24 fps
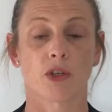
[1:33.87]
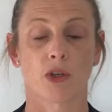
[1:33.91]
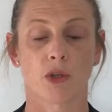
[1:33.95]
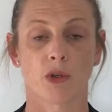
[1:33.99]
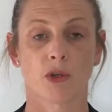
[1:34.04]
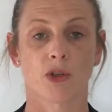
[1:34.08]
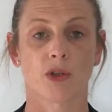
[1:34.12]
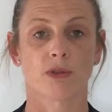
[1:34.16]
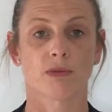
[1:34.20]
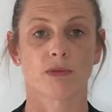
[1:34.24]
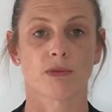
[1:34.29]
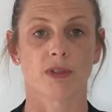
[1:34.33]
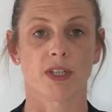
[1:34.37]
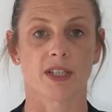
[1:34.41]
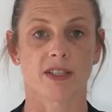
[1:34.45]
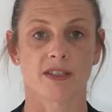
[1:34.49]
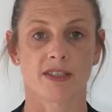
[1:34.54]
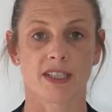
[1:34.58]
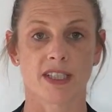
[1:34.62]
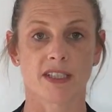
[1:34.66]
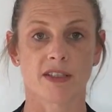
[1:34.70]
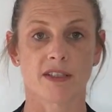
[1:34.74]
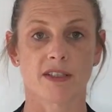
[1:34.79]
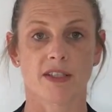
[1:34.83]
who
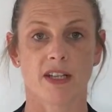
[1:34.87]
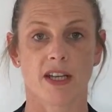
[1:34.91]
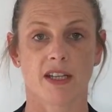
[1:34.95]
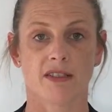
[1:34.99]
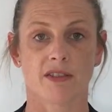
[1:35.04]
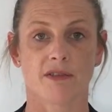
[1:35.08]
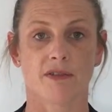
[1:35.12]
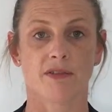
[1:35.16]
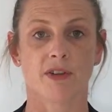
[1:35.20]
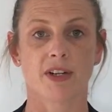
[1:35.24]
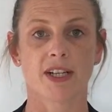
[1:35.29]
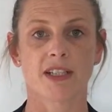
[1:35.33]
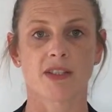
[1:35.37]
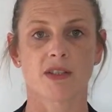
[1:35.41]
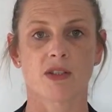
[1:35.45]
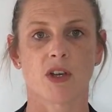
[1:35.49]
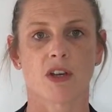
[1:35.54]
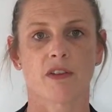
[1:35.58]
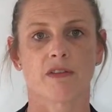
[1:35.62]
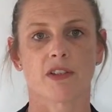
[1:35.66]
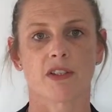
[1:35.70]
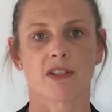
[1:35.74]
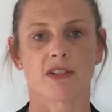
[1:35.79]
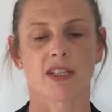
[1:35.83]
assist as a free
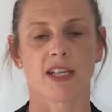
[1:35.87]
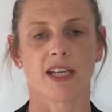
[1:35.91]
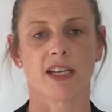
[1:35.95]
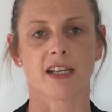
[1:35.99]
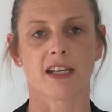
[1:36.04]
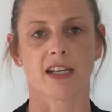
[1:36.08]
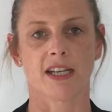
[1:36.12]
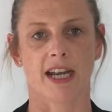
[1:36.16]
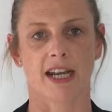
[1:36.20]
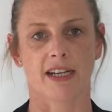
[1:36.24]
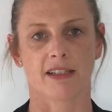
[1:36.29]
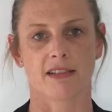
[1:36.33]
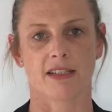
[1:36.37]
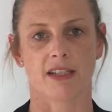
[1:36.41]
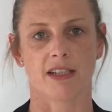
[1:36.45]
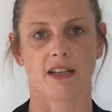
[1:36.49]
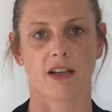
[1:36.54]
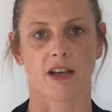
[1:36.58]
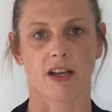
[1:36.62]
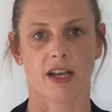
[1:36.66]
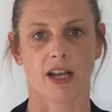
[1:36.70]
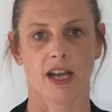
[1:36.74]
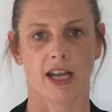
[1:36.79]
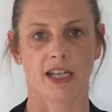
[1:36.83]
service in
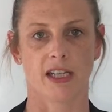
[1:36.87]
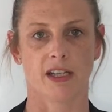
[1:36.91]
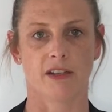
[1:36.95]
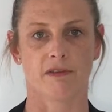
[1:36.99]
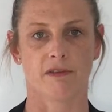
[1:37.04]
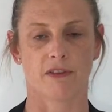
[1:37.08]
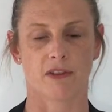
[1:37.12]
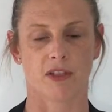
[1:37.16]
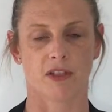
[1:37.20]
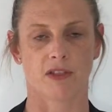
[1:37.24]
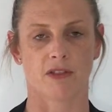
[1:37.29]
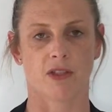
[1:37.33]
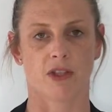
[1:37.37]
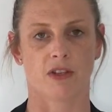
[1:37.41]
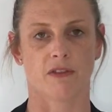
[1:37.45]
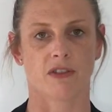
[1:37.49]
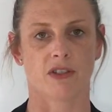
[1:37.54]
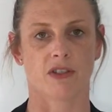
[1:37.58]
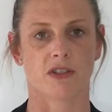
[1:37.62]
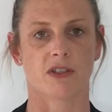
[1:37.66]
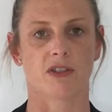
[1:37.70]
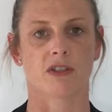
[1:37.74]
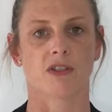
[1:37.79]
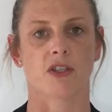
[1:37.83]
connecting any of the
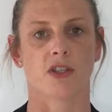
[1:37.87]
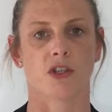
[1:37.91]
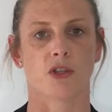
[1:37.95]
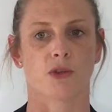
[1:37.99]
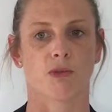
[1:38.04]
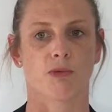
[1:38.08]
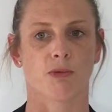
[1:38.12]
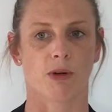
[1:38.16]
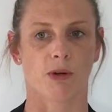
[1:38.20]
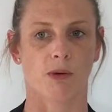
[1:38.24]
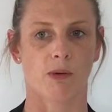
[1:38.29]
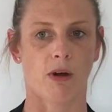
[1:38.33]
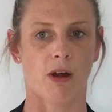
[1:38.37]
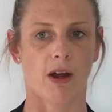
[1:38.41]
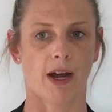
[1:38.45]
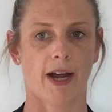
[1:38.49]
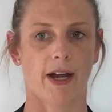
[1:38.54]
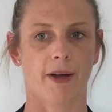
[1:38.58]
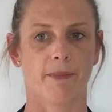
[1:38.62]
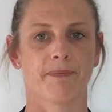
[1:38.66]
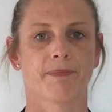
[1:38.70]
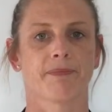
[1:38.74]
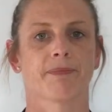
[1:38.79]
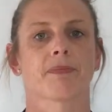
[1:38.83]
services that you
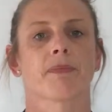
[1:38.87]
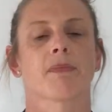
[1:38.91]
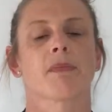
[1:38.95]
require.